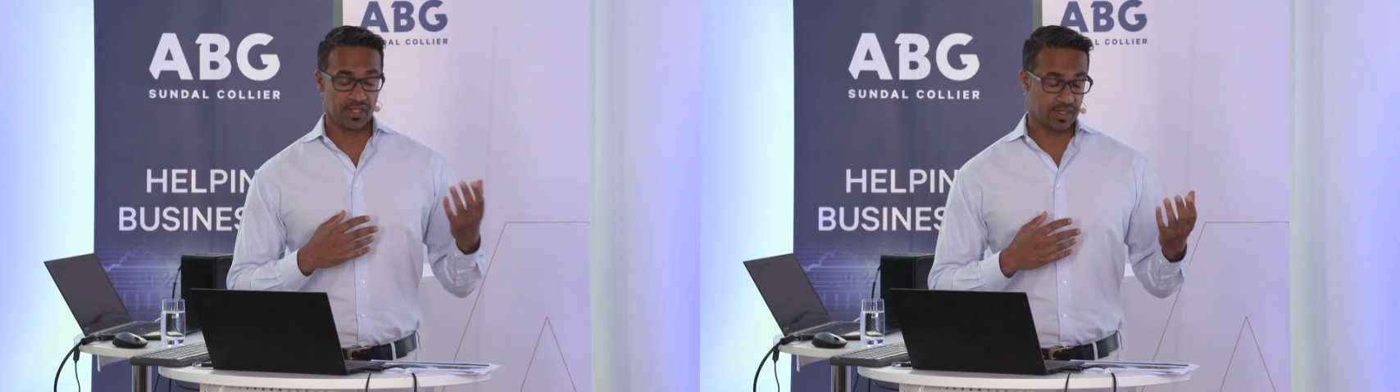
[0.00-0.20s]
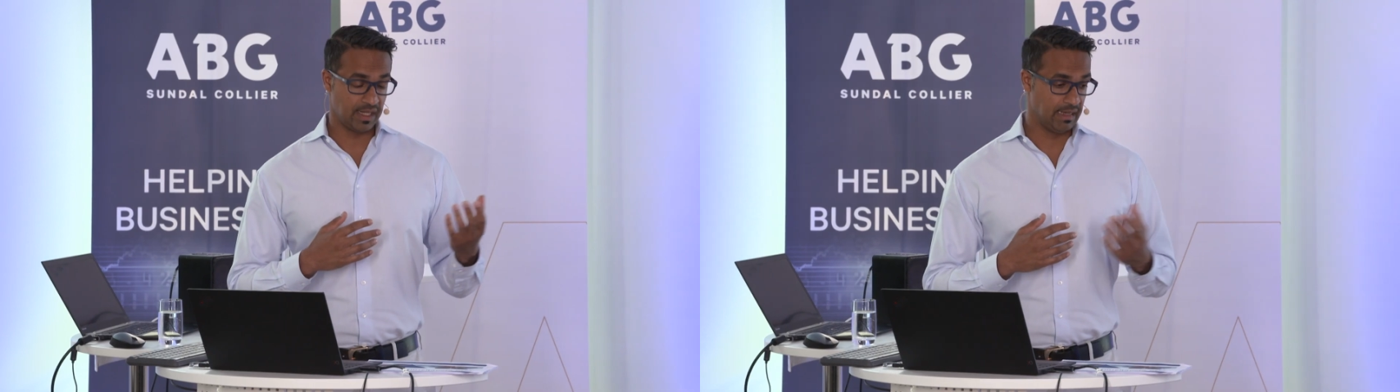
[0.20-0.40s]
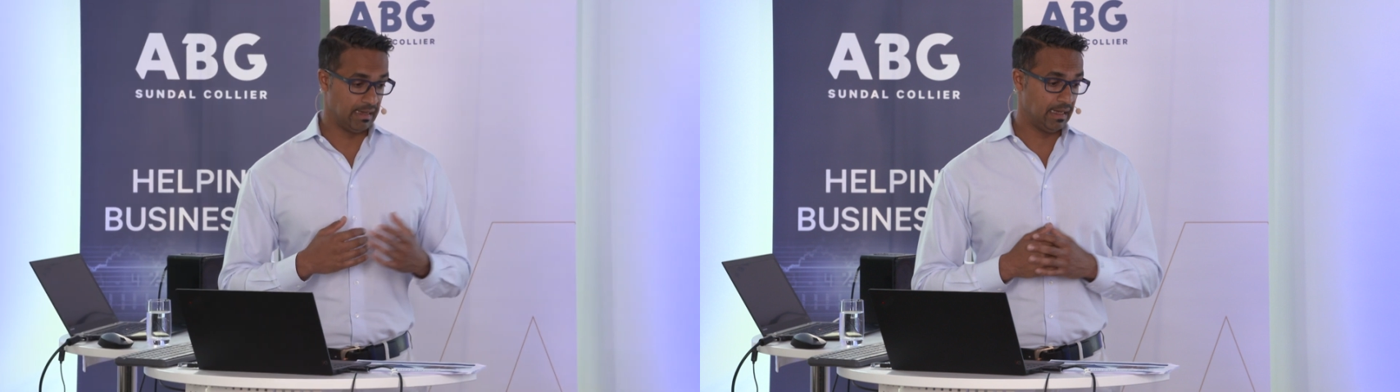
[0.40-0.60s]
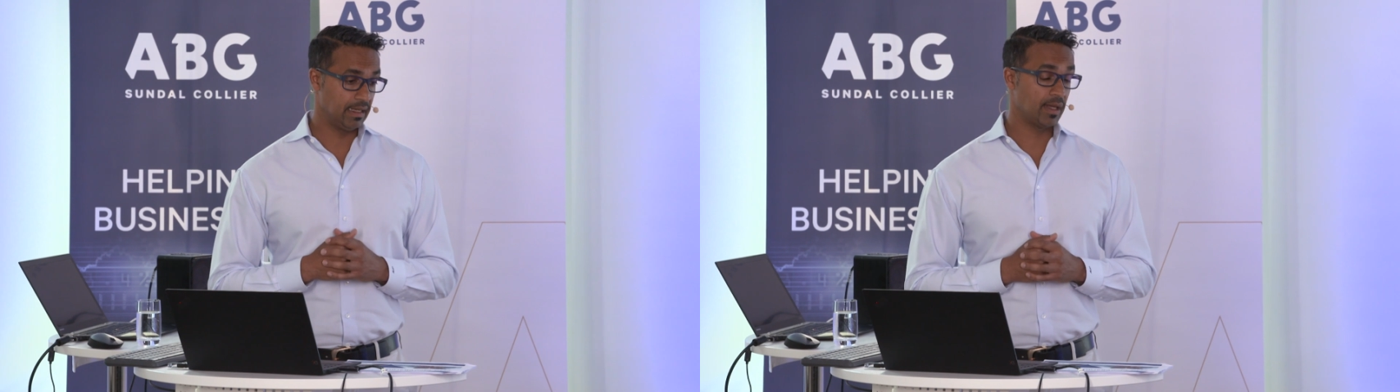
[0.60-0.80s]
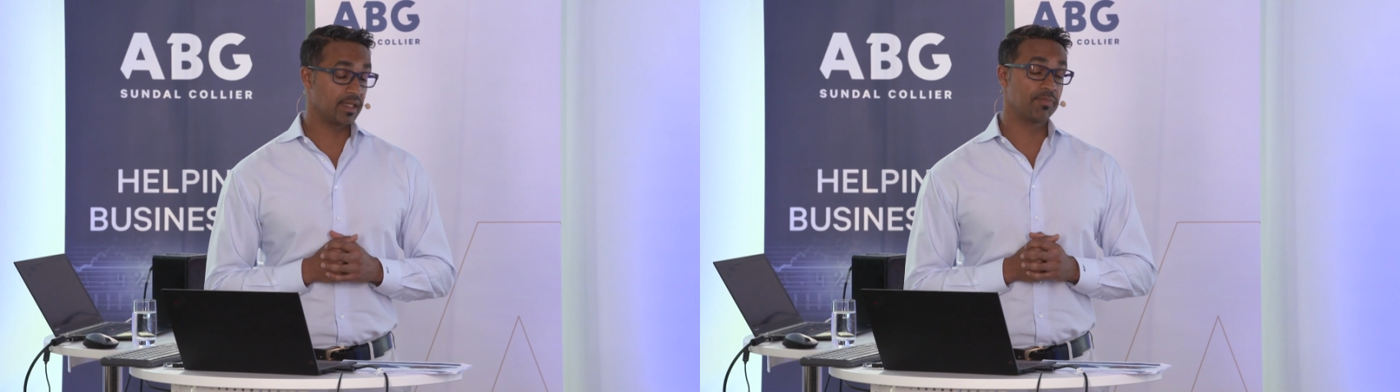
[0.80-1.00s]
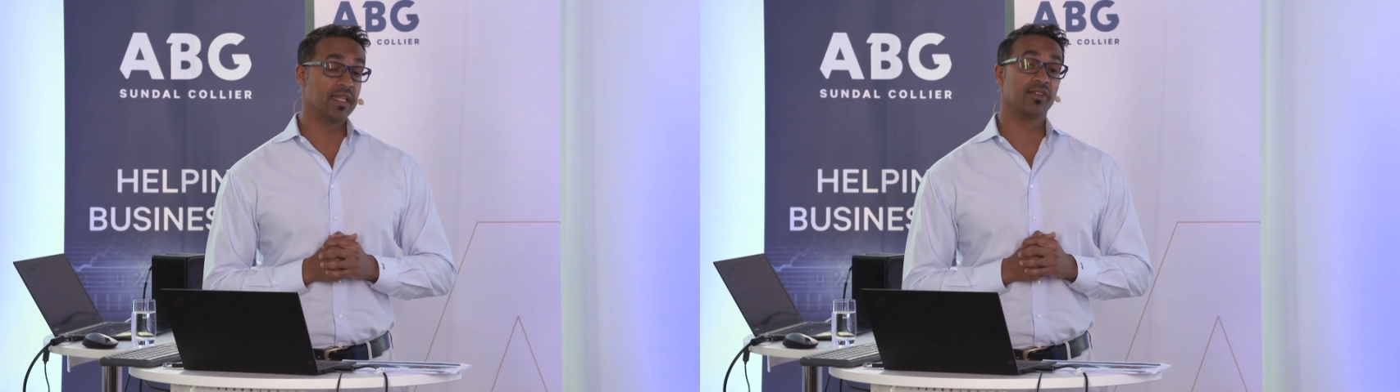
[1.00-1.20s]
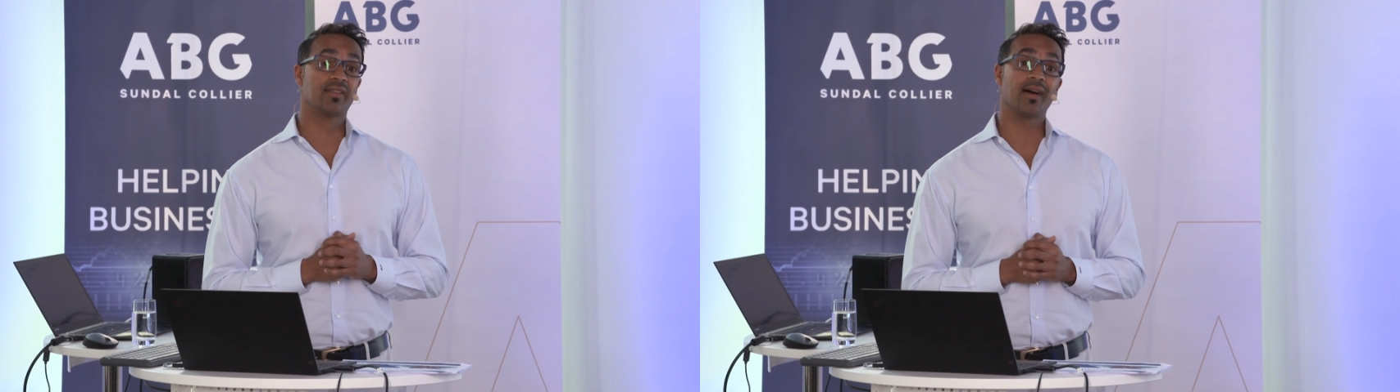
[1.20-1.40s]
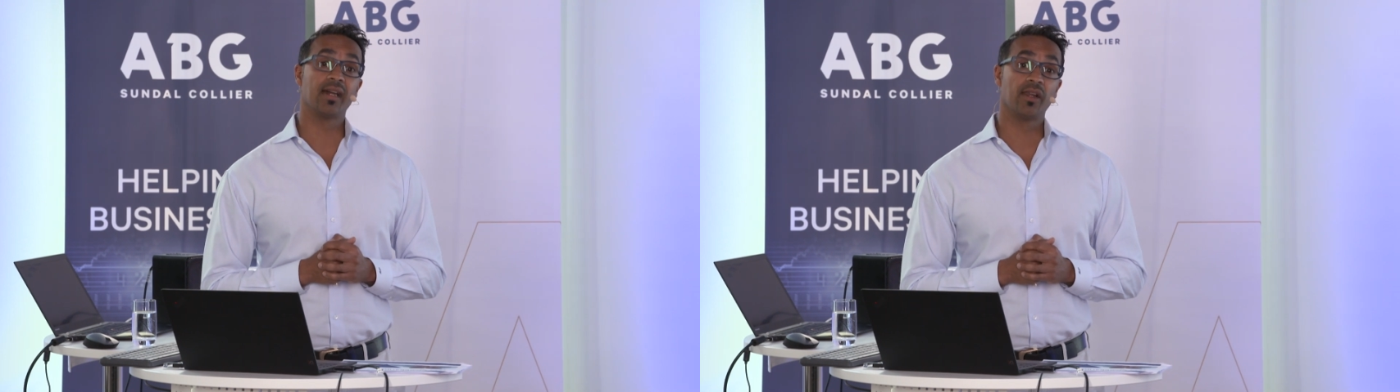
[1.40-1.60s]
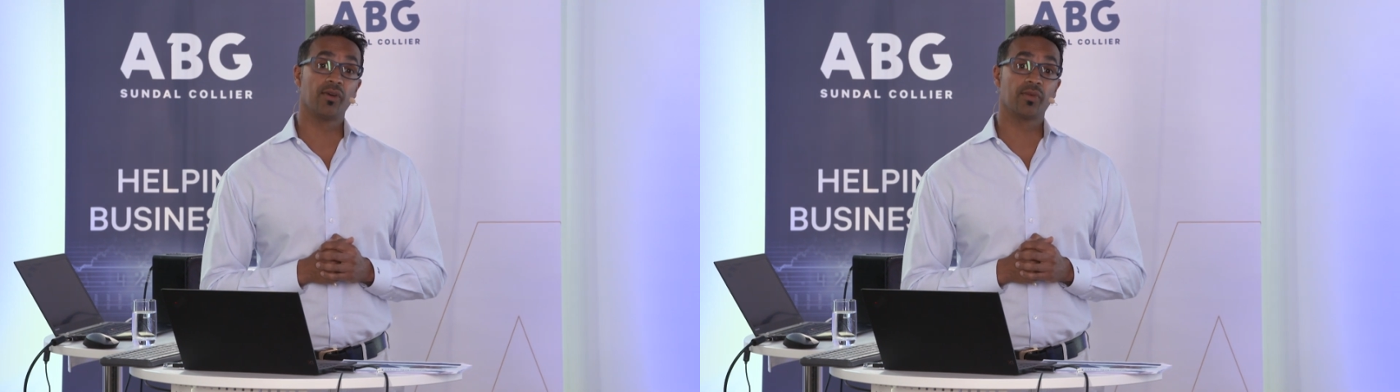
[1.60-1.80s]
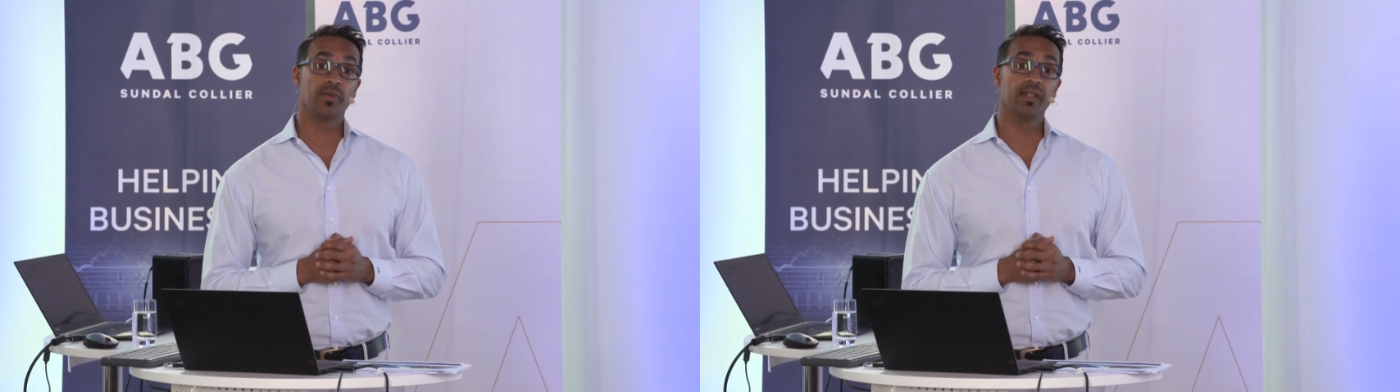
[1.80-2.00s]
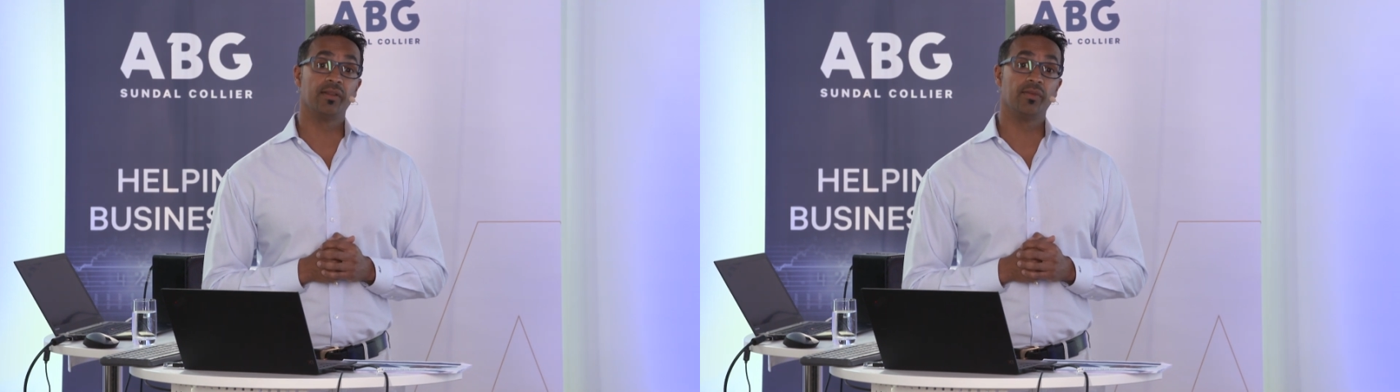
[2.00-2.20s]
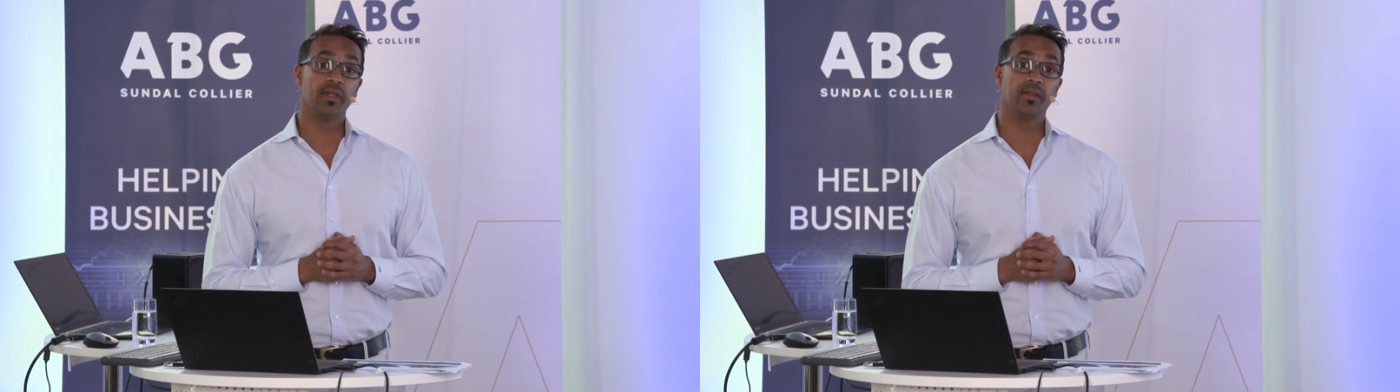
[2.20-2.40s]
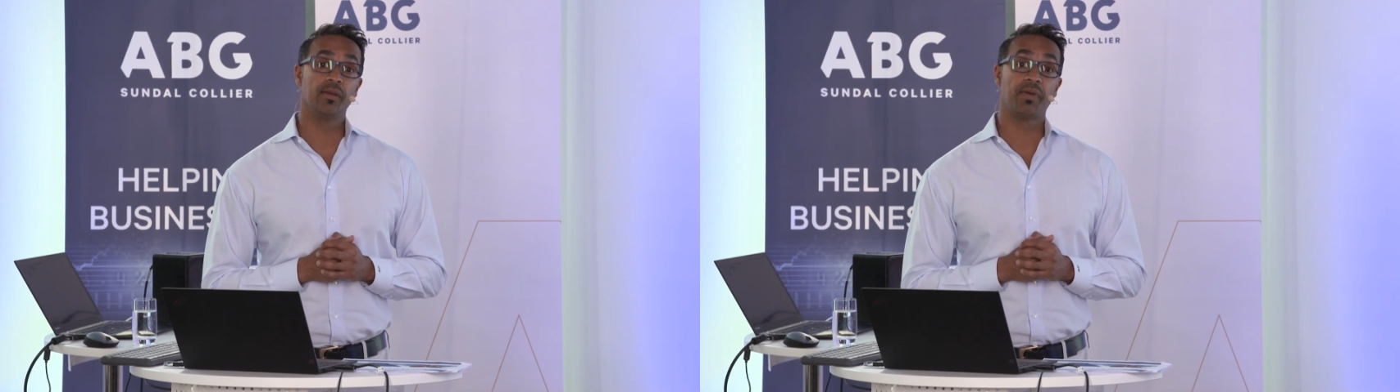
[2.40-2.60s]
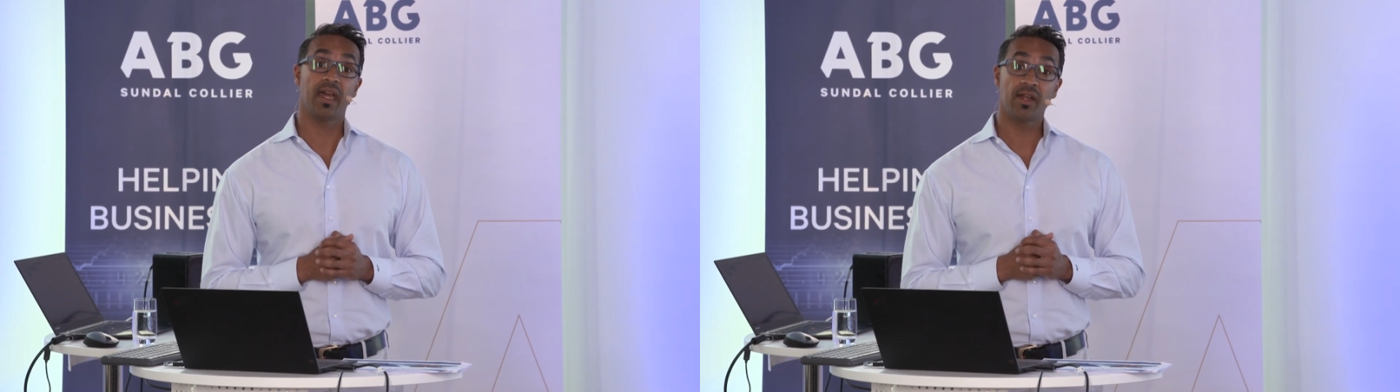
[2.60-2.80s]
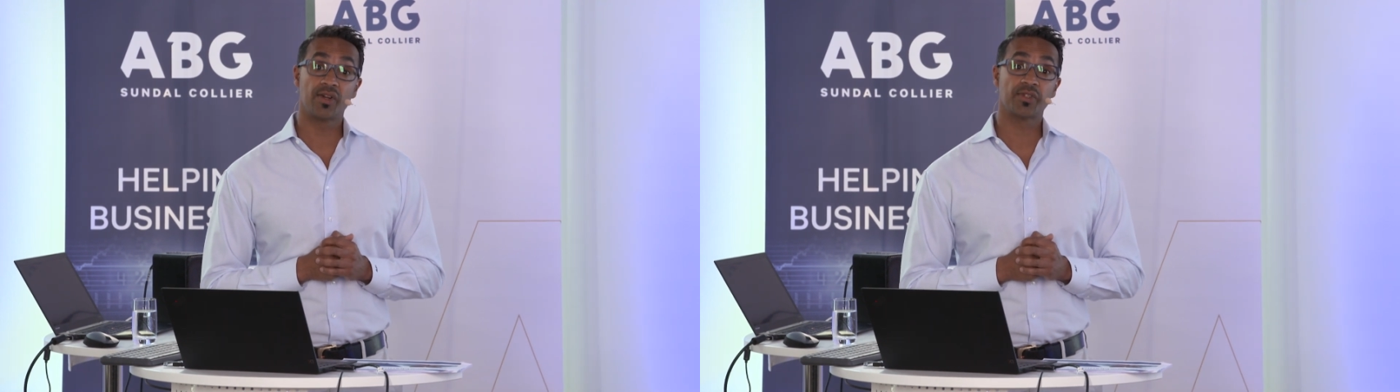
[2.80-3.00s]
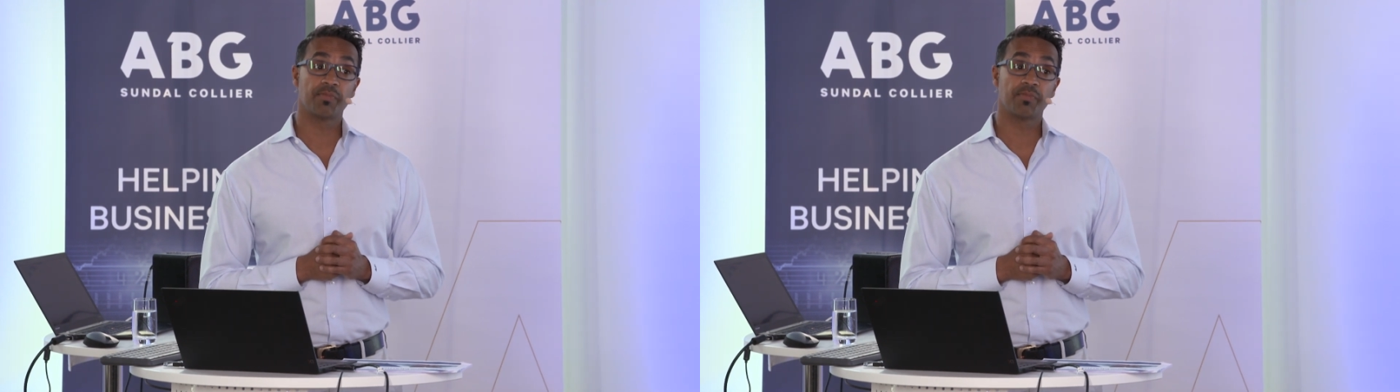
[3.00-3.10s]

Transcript: has been a dialogue with the payers,